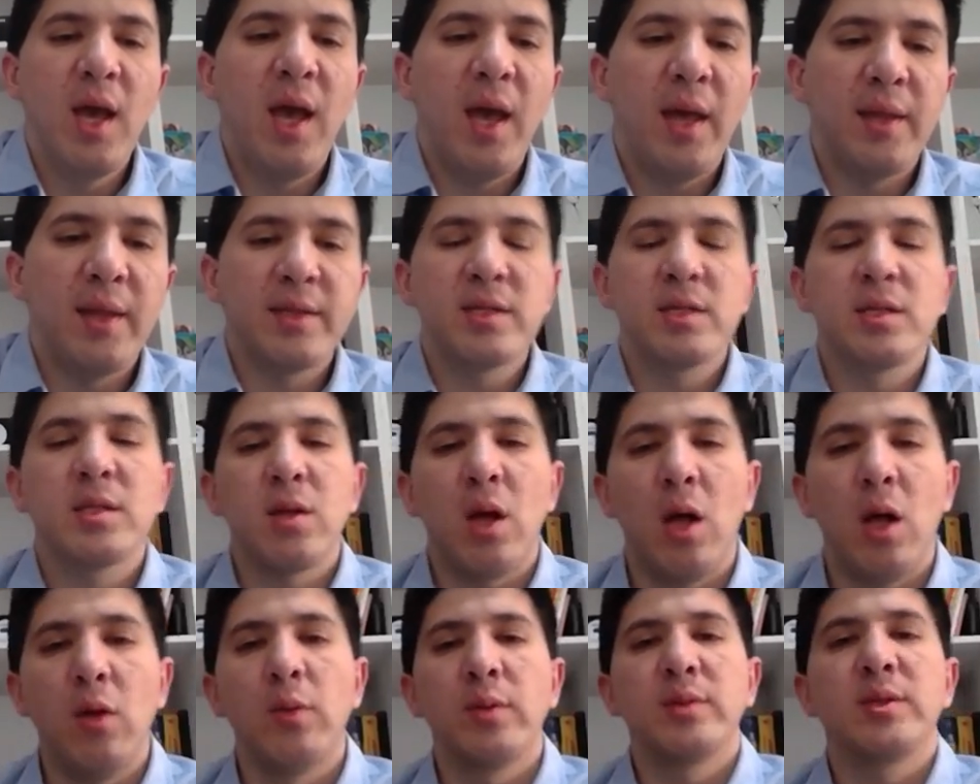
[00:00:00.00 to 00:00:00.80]
and this is
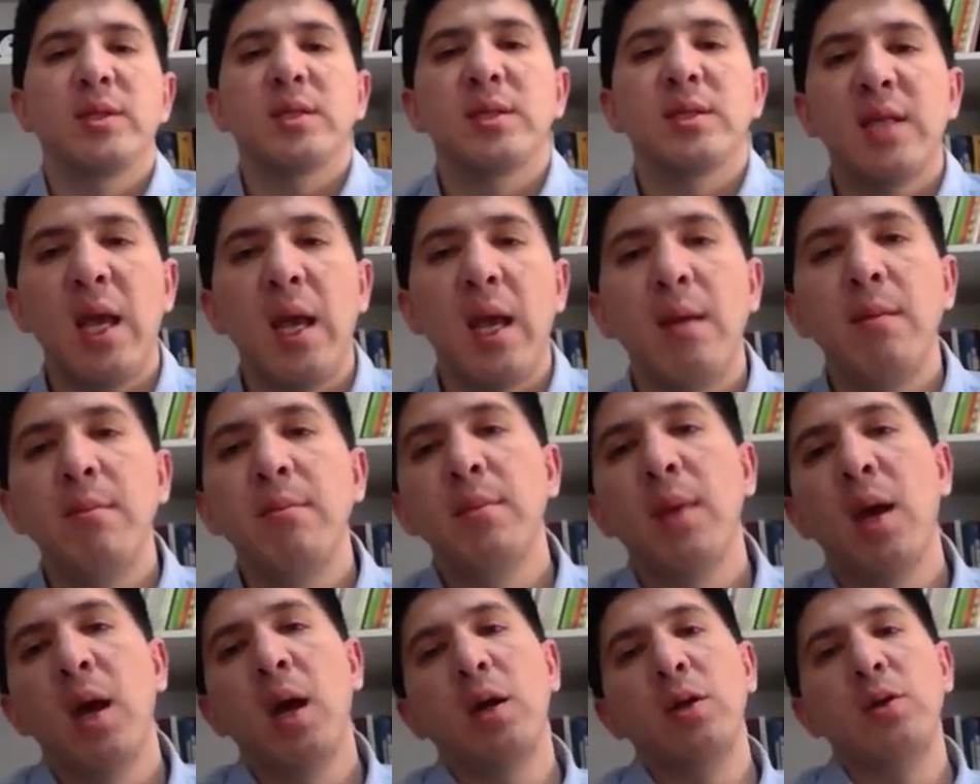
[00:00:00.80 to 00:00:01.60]
always the
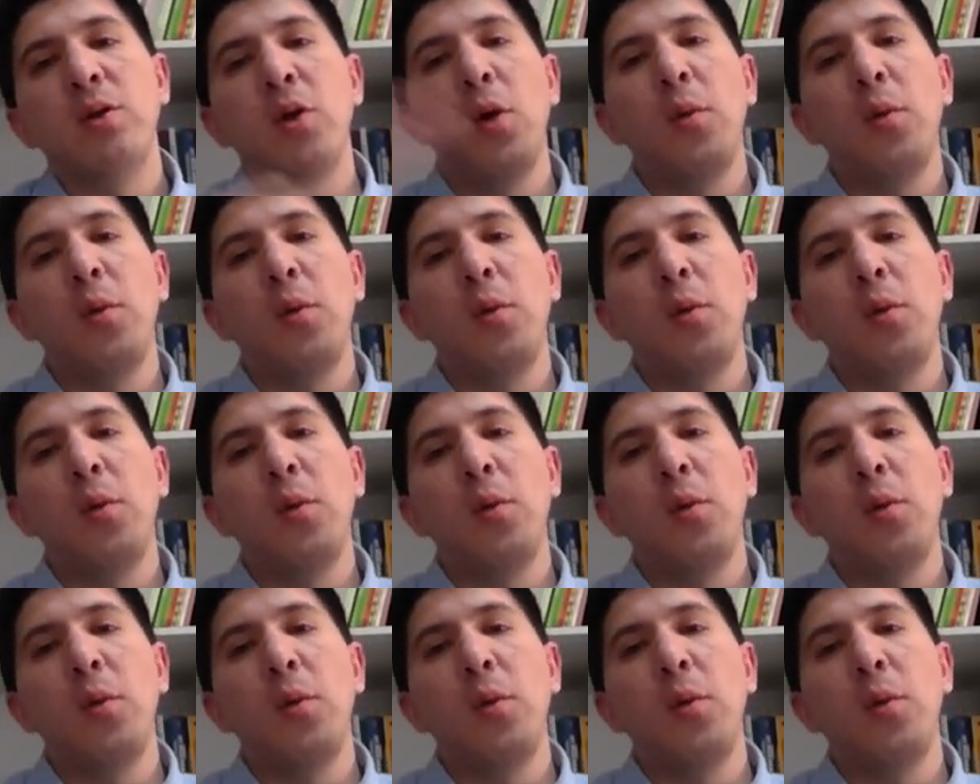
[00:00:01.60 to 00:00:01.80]
same no